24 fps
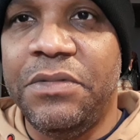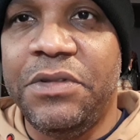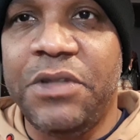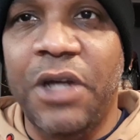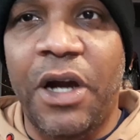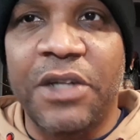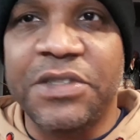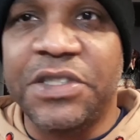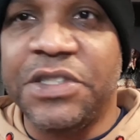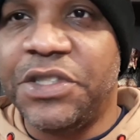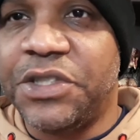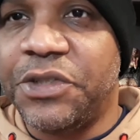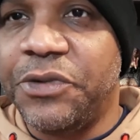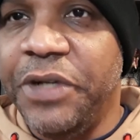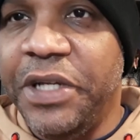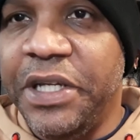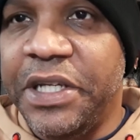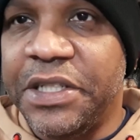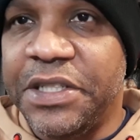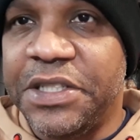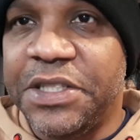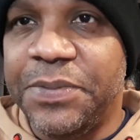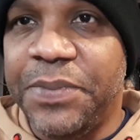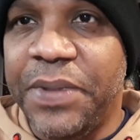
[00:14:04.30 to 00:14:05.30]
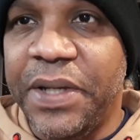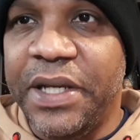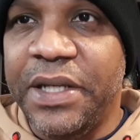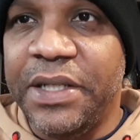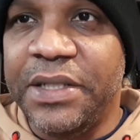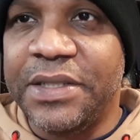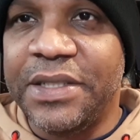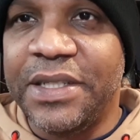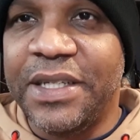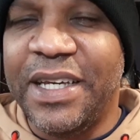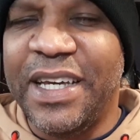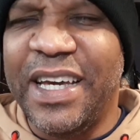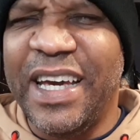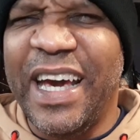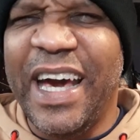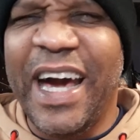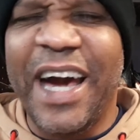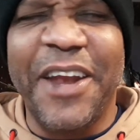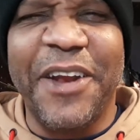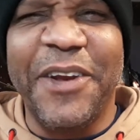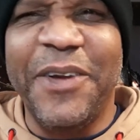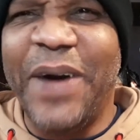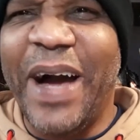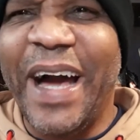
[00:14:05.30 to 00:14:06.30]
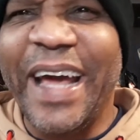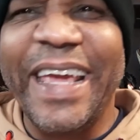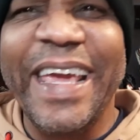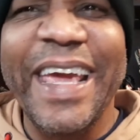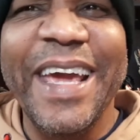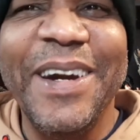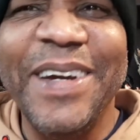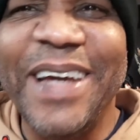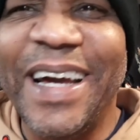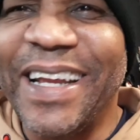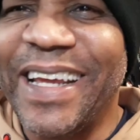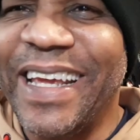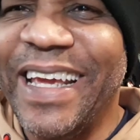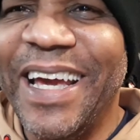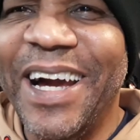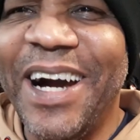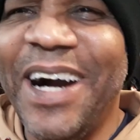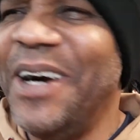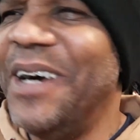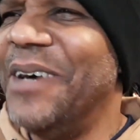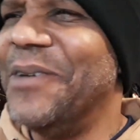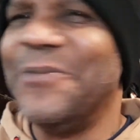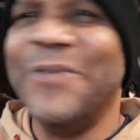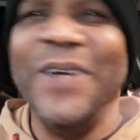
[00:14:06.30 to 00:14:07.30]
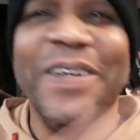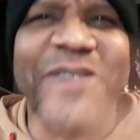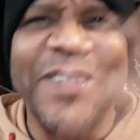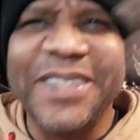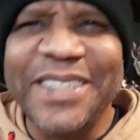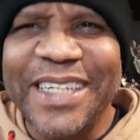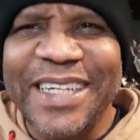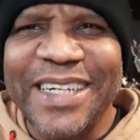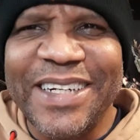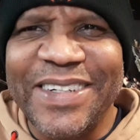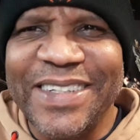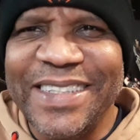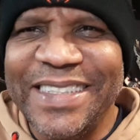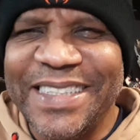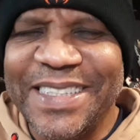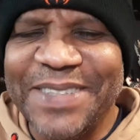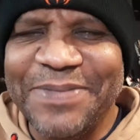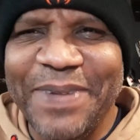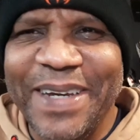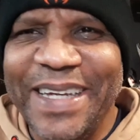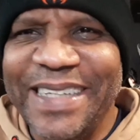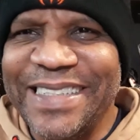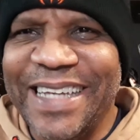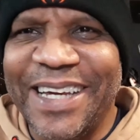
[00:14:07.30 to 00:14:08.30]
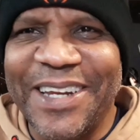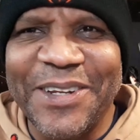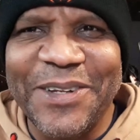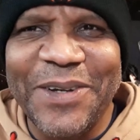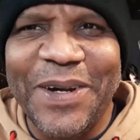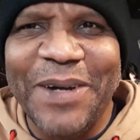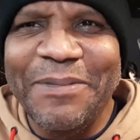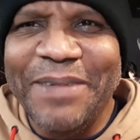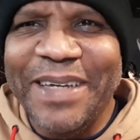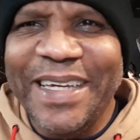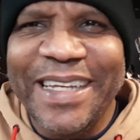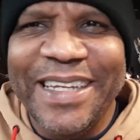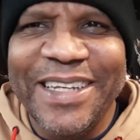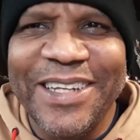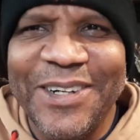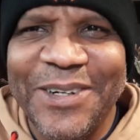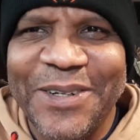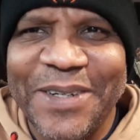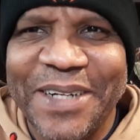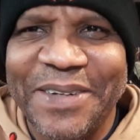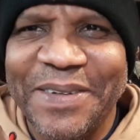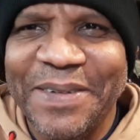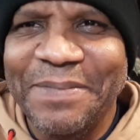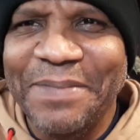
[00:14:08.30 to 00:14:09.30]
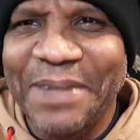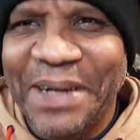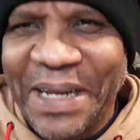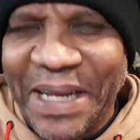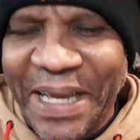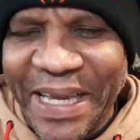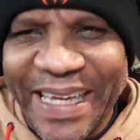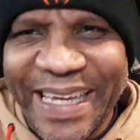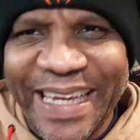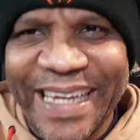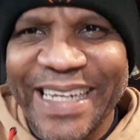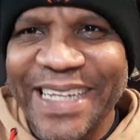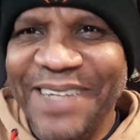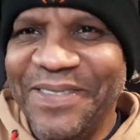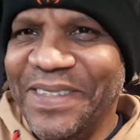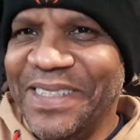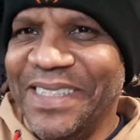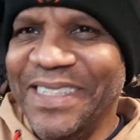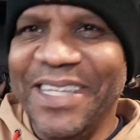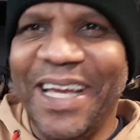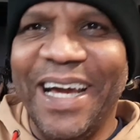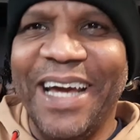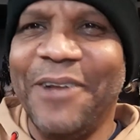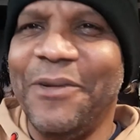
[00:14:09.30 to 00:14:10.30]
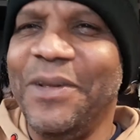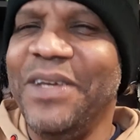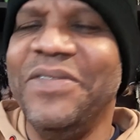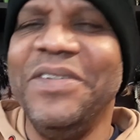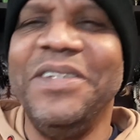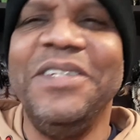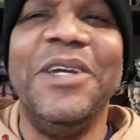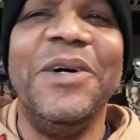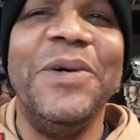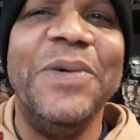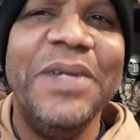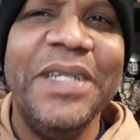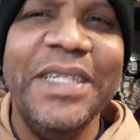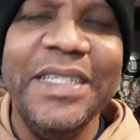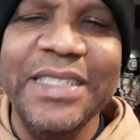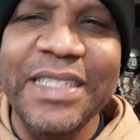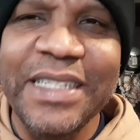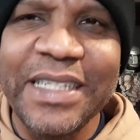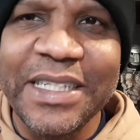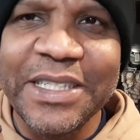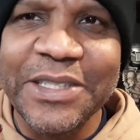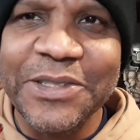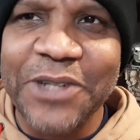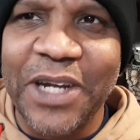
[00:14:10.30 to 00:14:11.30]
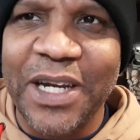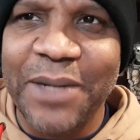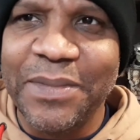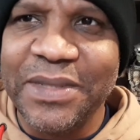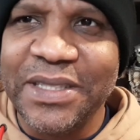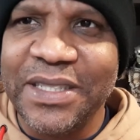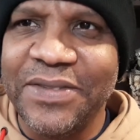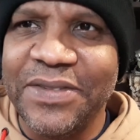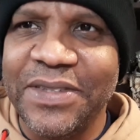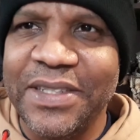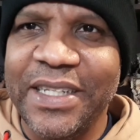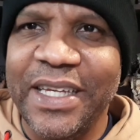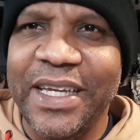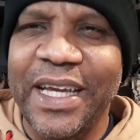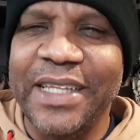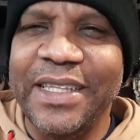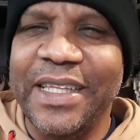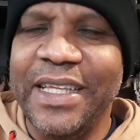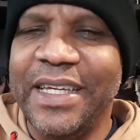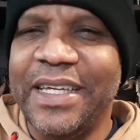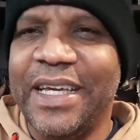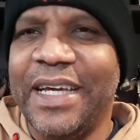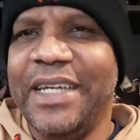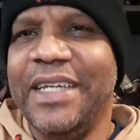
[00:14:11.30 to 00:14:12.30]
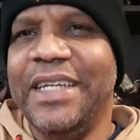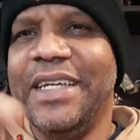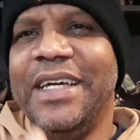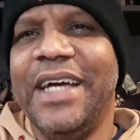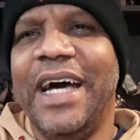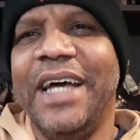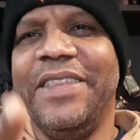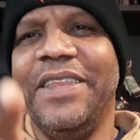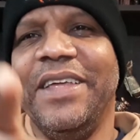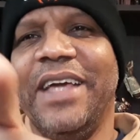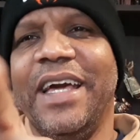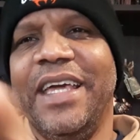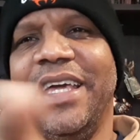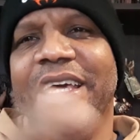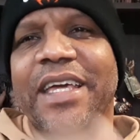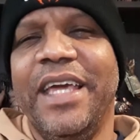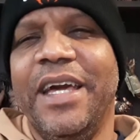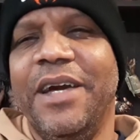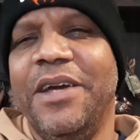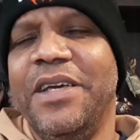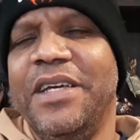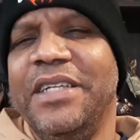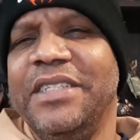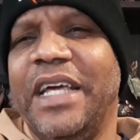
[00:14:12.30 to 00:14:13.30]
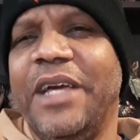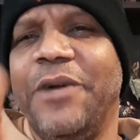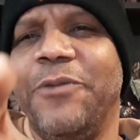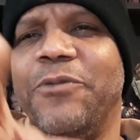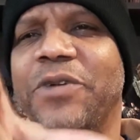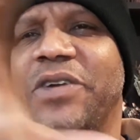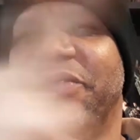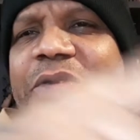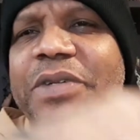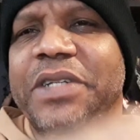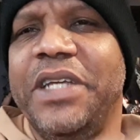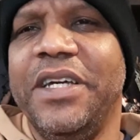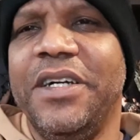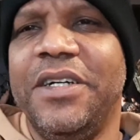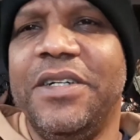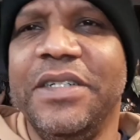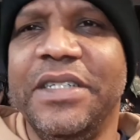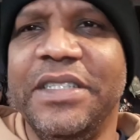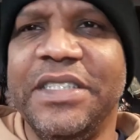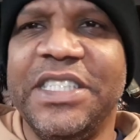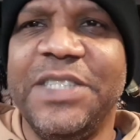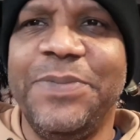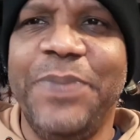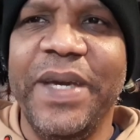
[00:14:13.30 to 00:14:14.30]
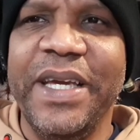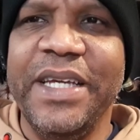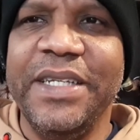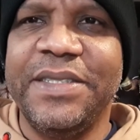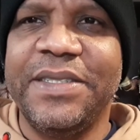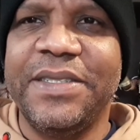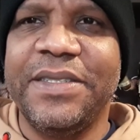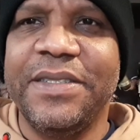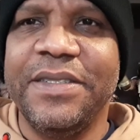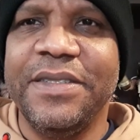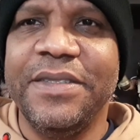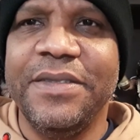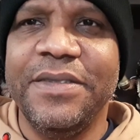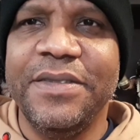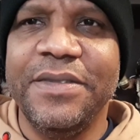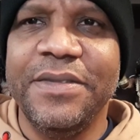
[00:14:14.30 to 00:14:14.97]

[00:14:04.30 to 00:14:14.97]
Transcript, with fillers: Dawson's Creek in space. I don't know. I can't. I can't. Uh, Riverdale in space. I don't know. I'm getting old, everybody. I can't even. I don't even know any teen dramas of the day. I think I. I think I hit. Yeah, like Riverdale in space.